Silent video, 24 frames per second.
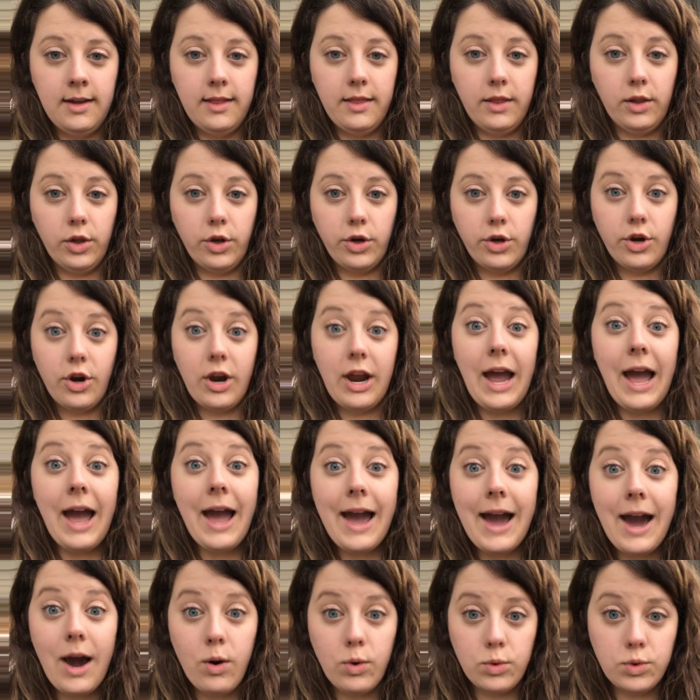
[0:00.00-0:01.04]
the learner
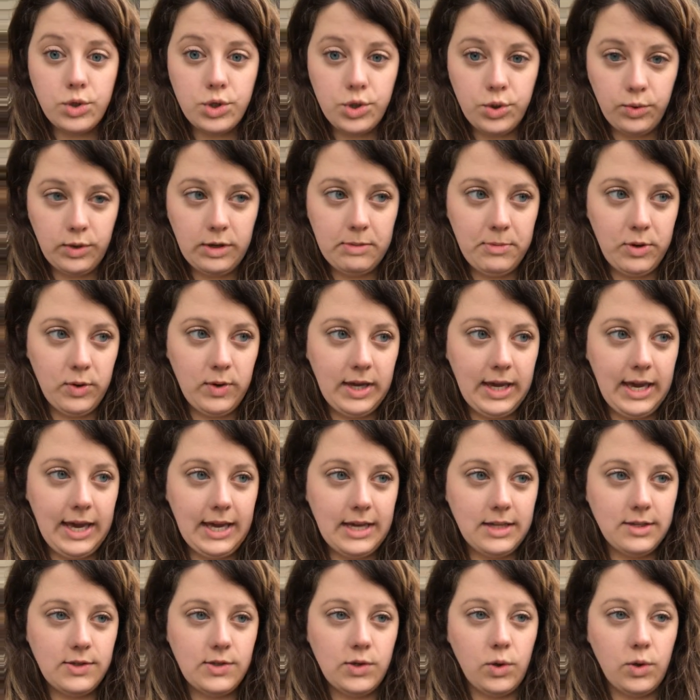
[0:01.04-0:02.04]
how to communicate.